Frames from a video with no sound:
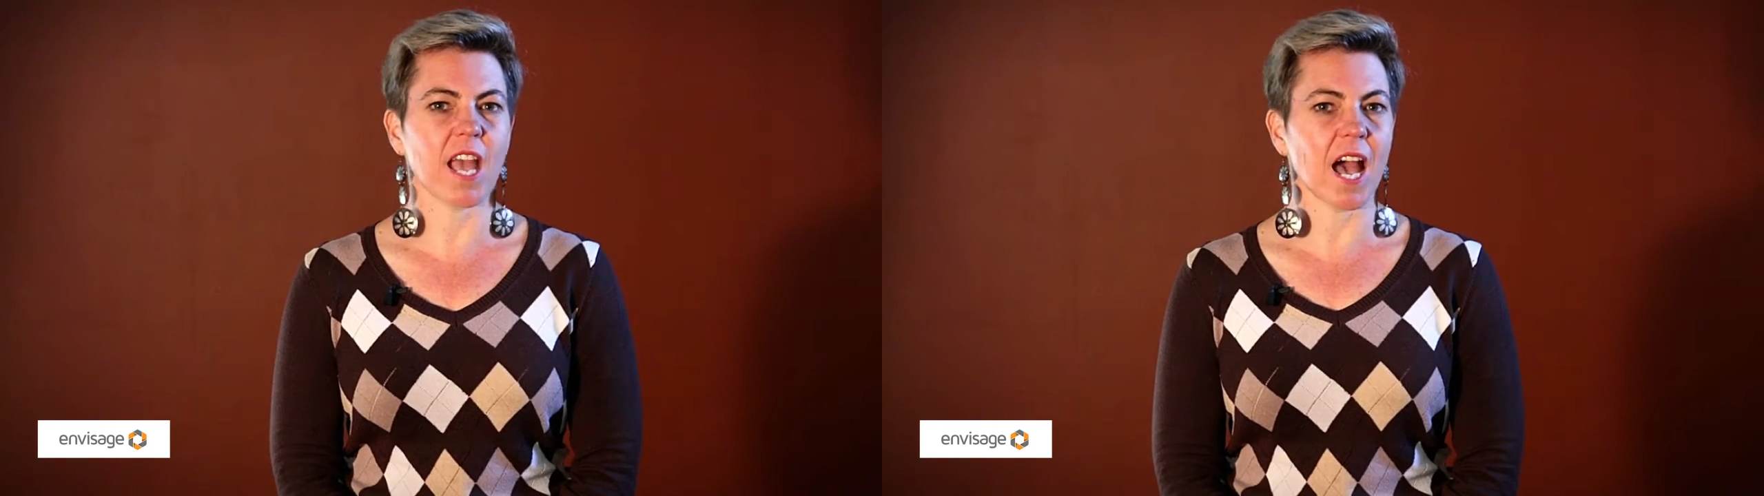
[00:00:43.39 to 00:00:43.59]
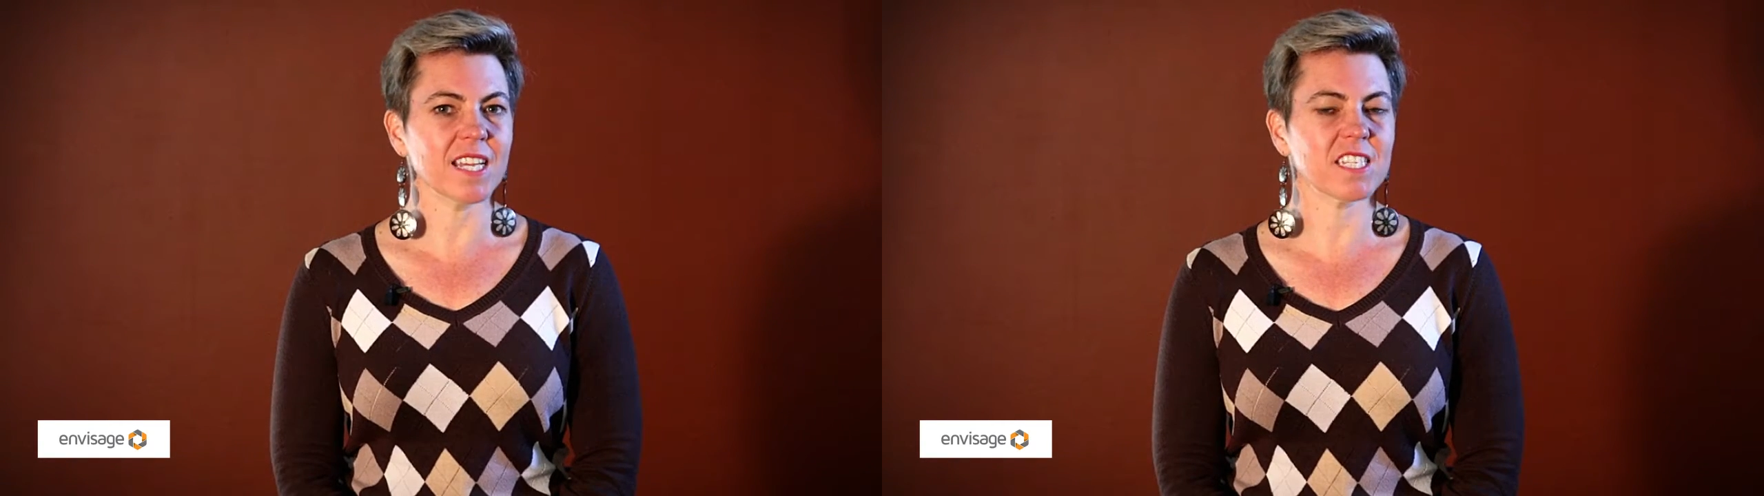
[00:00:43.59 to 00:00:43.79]

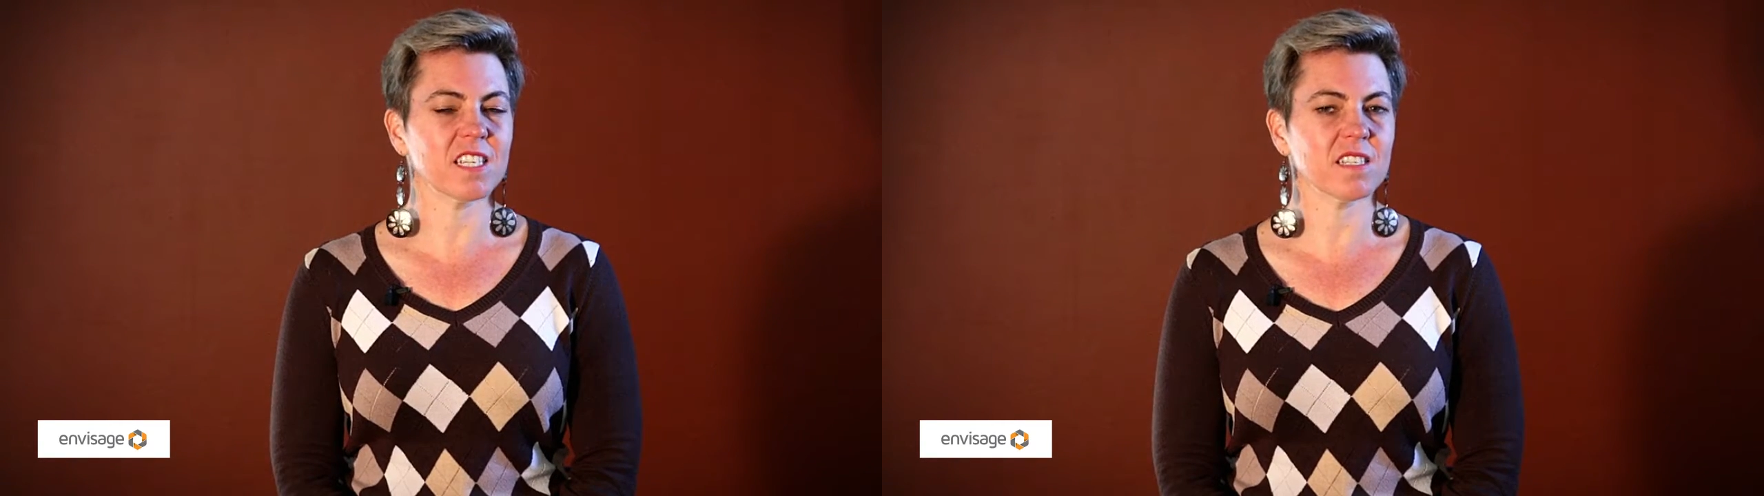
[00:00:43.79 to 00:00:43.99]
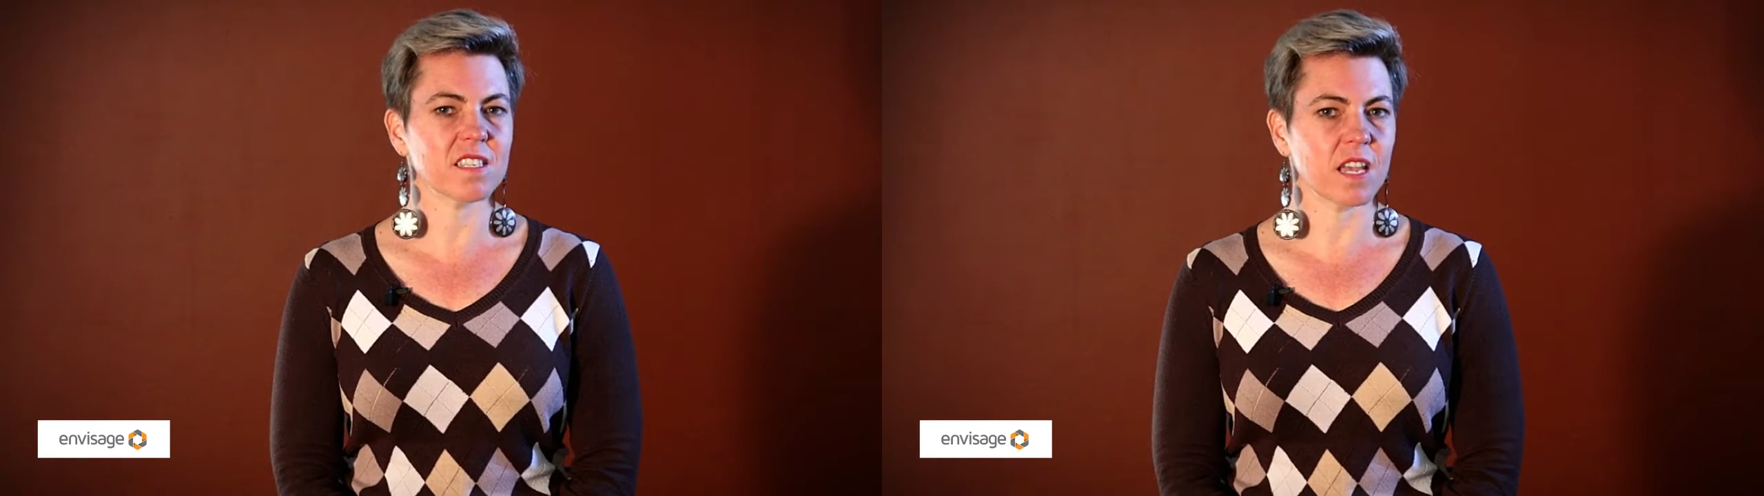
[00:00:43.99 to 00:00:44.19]

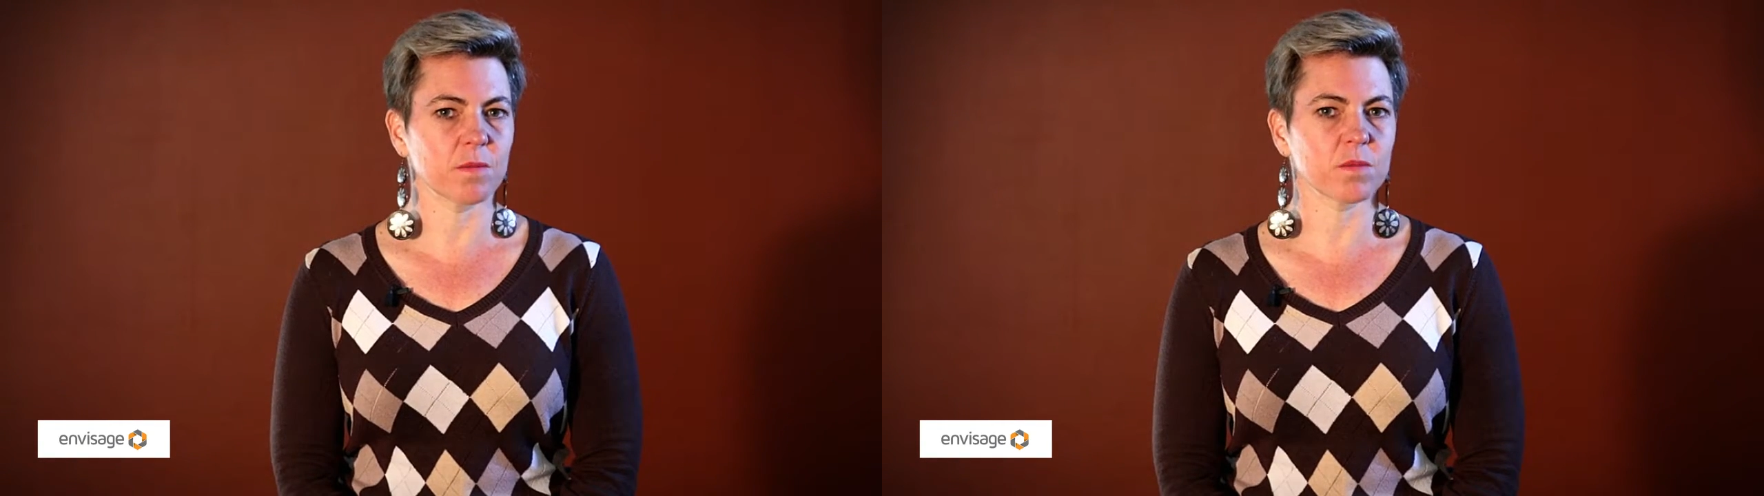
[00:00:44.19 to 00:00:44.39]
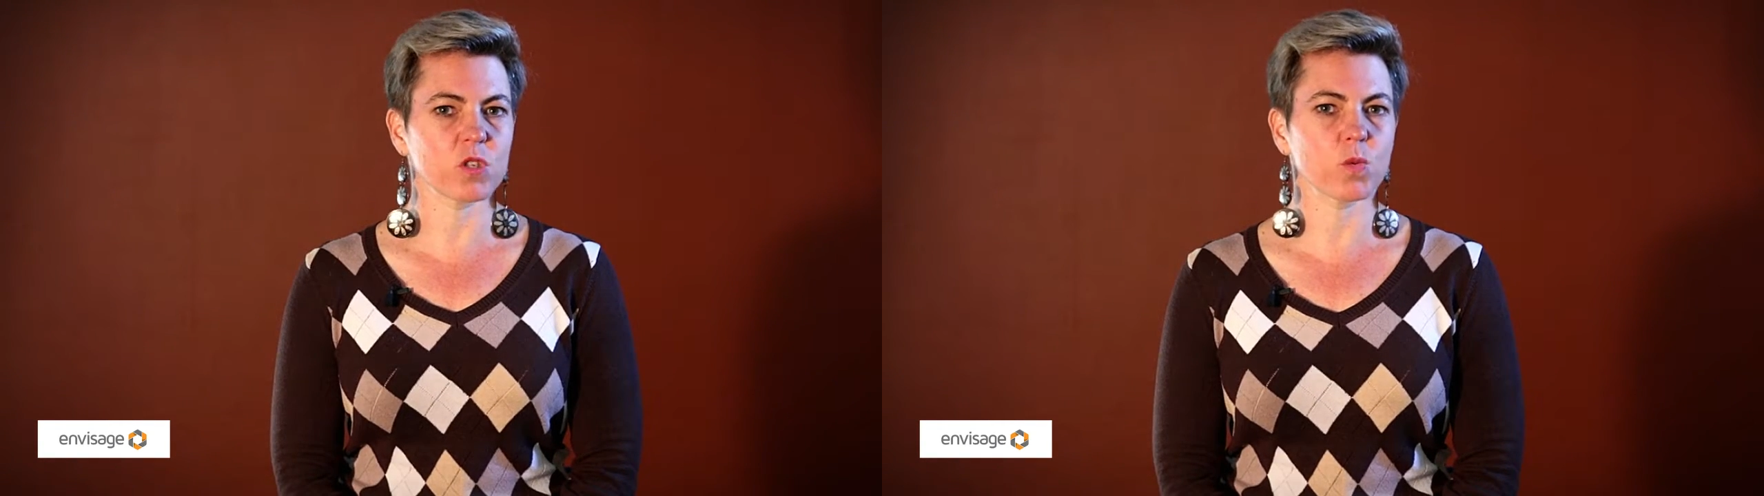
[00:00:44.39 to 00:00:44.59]

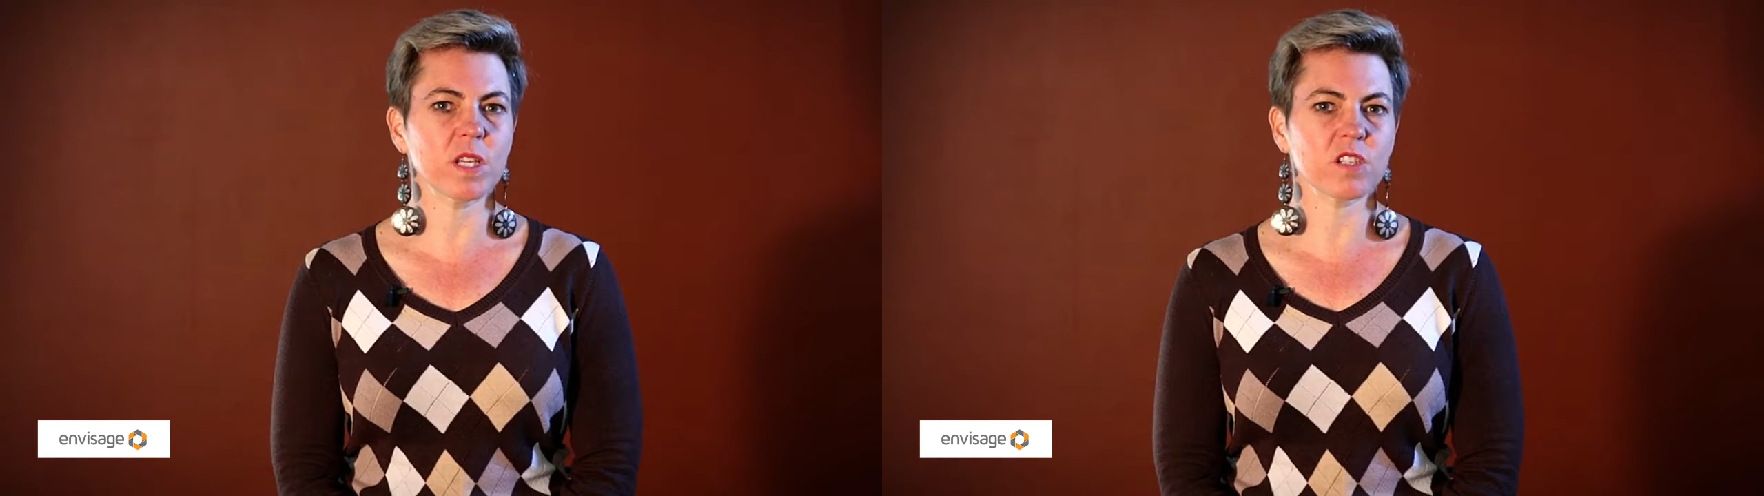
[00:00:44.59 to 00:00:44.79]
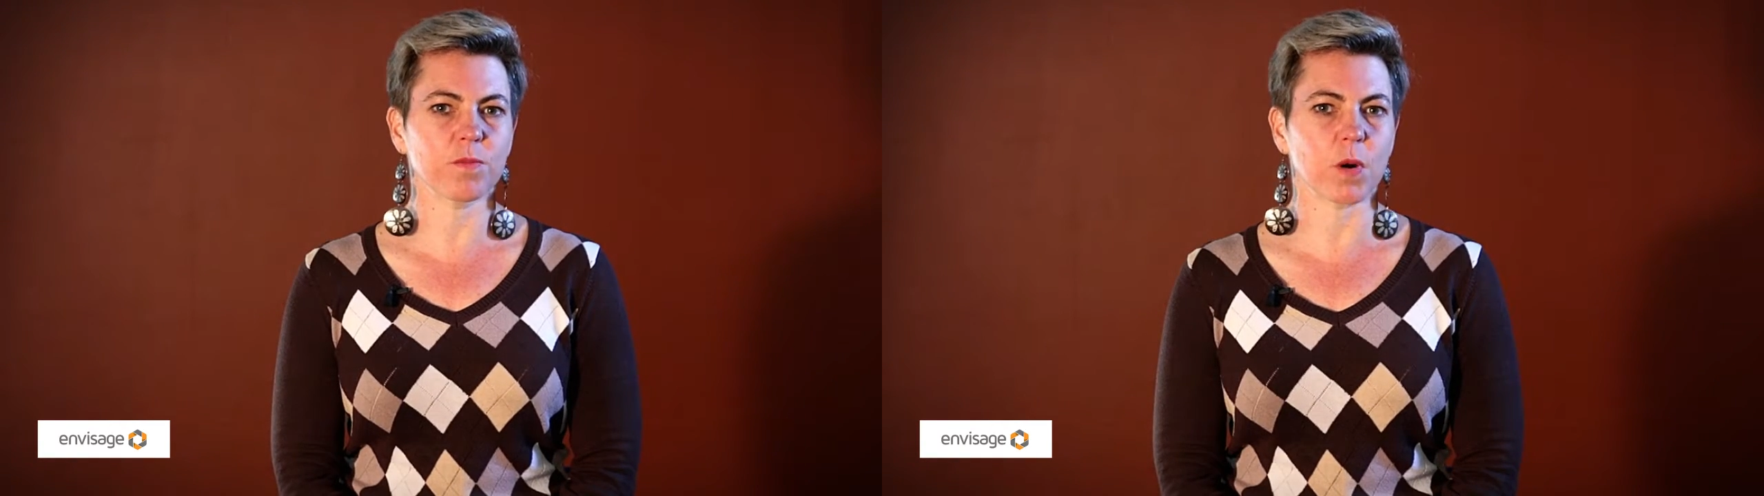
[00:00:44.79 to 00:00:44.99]
ITSM suite of